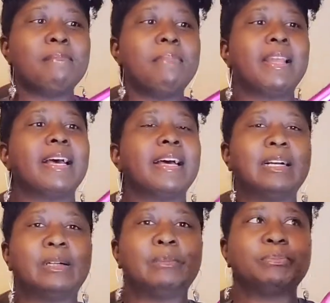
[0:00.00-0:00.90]
But
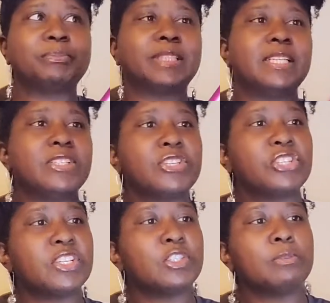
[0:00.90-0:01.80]
and it's
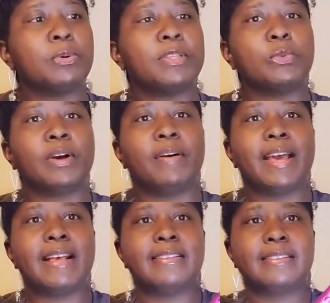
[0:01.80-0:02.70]
adjustable as well.
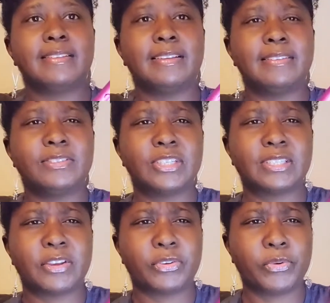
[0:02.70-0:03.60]
It's
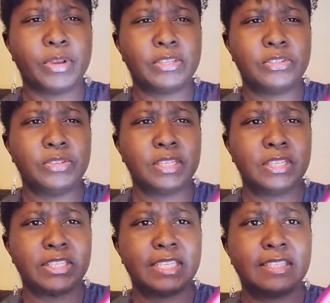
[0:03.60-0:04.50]
just like a crutch that you can
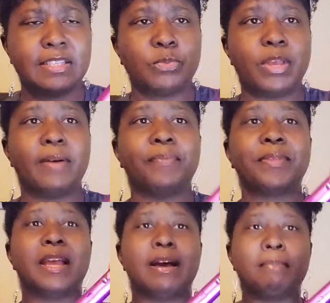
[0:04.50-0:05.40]
adjust it as well.
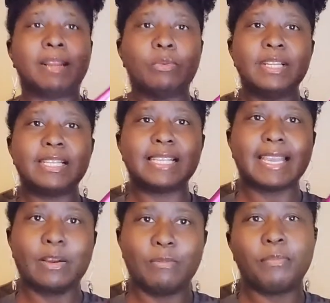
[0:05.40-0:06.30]
But I realize I
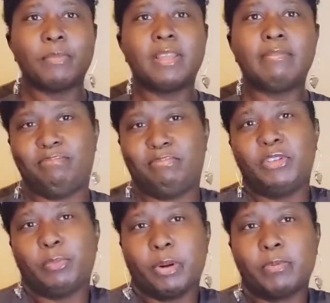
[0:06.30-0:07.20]
can, and you
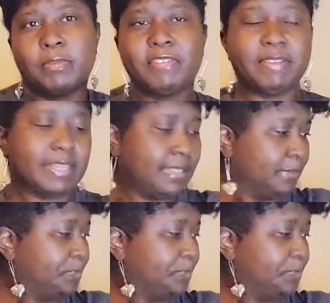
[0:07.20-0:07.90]
know, purple is my favorite color.